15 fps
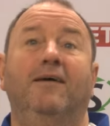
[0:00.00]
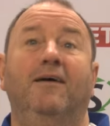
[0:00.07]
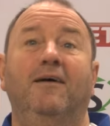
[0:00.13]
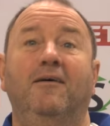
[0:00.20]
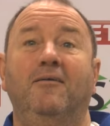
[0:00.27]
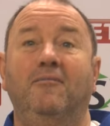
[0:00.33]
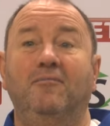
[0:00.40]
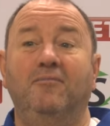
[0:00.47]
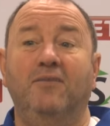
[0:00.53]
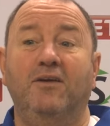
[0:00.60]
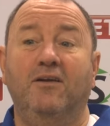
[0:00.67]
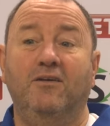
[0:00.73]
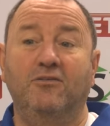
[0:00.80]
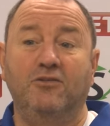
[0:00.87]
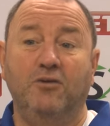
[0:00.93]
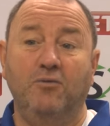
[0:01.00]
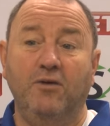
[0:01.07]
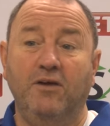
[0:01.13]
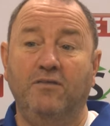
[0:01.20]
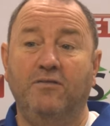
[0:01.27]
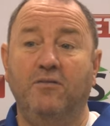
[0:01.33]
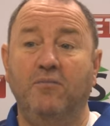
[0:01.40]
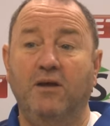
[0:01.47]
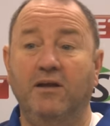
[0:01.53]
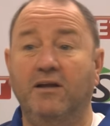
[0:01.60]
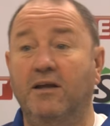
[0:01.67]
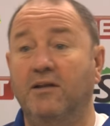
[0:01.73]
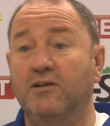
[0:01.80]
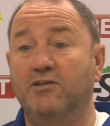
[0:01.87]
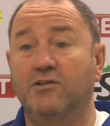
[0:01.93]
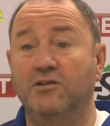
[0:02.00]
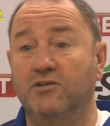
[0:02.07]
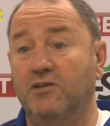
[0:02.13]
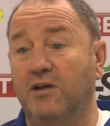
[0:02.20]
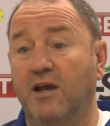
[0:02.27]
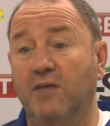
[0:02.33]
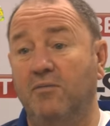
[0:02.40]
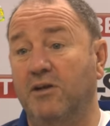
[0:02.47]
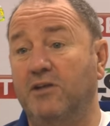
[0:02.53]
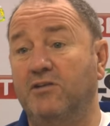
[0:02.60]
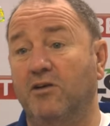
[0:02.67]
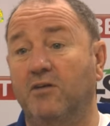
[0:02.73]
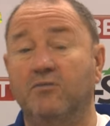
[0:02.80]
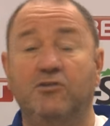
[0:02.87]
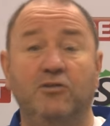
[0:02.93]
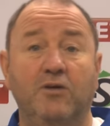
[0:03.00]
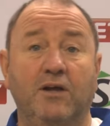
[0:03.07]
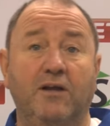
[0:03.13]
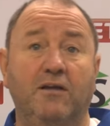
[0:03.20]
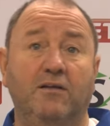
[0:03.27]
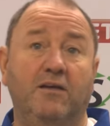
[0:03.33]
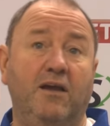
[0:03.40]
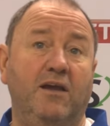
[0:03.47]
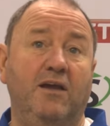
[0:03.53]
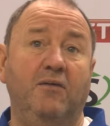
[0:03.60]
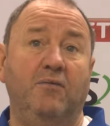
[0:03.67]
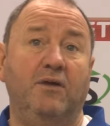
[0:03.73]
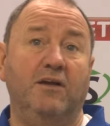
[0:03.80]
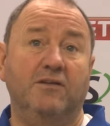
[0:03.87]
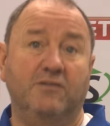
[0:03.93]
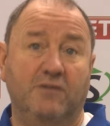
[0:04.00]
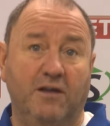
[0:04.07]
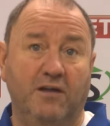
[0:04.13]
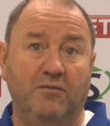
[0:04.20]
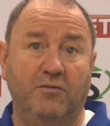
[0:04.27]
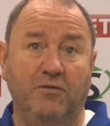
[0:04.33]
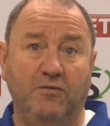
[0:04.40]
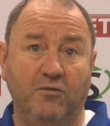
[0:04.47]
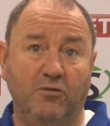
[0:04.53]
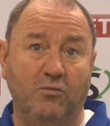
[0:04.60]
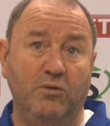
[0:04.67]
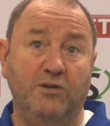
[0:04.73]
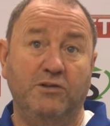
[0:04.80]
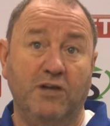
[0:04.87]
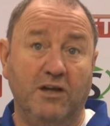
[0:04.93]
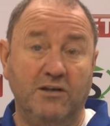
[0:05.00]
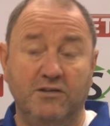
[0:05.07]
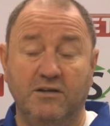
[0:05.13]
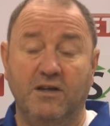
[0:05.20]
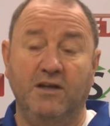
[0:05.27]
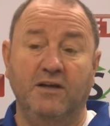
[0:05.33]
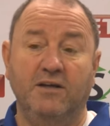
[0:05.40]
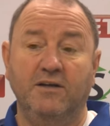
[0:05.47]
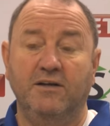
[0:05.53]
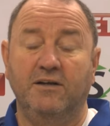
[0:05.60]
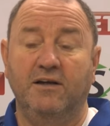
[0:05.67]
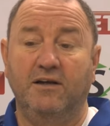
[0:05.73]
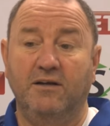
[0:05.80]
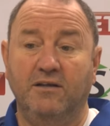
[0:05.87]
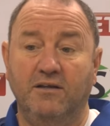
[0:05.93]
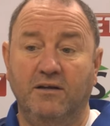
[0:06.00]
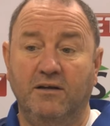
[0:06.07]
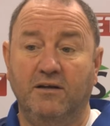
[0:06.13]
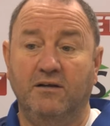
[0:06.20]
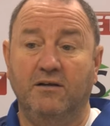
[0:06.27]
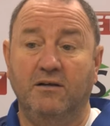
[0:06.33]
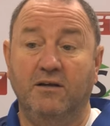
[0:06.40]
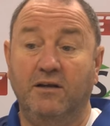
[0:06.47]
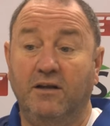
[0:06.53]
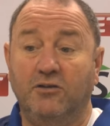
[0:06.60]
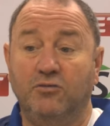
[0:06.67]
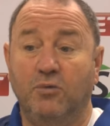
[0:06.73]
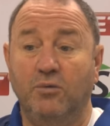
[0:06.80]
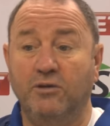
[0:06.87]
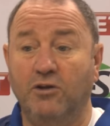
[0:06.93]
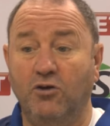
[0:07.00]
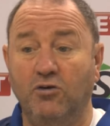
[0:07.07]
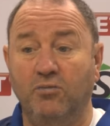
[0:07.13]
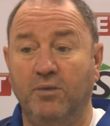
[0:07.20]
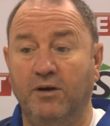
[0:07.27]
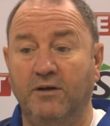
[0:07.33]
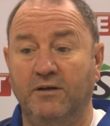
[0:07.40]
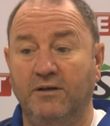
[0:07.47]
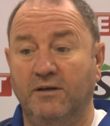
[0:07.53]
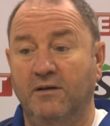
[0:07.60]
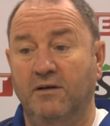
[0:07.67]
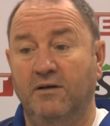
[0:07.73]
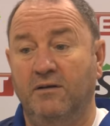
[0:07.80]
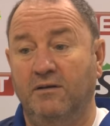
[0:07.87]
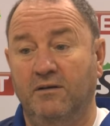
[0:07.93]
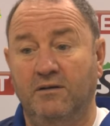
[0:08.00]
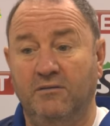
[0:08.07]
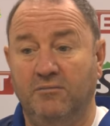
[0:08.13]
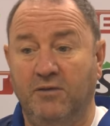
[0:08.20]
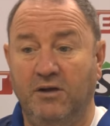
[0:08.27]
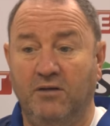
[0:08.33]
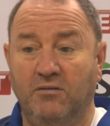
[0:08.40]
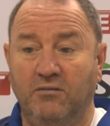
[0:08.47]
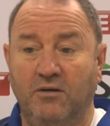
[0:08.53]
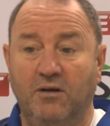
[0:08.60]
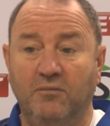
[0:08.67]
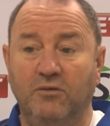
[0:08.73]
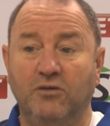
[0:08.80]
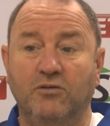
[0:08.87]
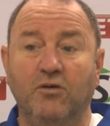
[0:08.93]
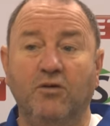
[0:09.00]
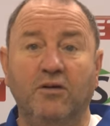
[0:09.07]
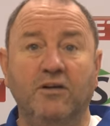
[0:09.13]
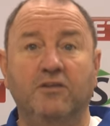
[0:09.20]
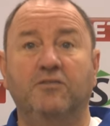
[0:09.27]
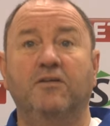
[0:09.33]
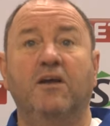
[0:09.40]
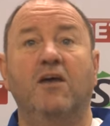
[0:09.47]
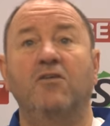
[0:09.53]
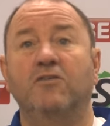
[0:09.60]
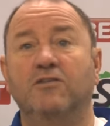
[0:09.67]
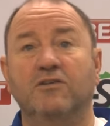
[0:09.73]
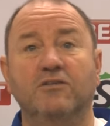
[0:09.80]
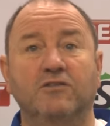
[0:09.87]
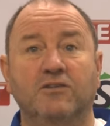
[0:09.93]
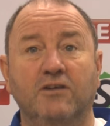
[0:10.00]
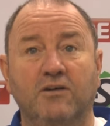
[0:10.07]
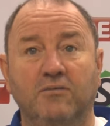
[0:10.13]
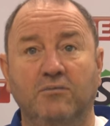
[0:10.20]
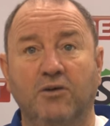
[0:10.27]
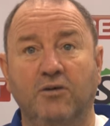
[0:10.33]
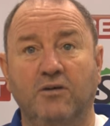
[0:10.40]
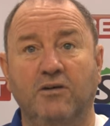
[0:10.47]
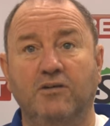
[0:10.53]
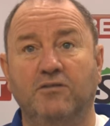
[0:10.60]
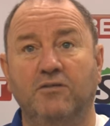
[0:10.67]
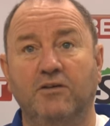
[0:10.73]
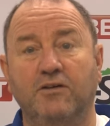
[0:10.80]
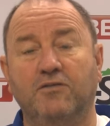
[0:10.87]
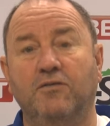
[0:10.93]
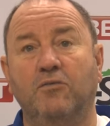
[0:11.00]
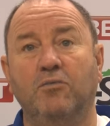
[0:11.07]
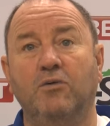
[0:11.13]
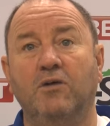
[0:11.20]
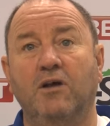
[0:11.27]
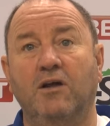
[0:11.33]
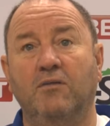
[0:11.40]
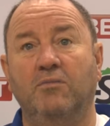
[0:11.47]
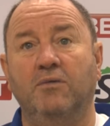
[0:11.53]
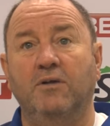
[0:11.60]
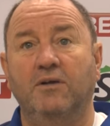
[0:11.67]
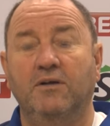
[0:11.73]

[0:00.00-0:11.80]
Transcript: Um, you know, so we have to make that decision. How many times do you get hit with that stick mm. before mm. we change it? And uh, and that's what we do. But um, you know, I'm not doing this for Gary Johnson. I'm doing this for this football club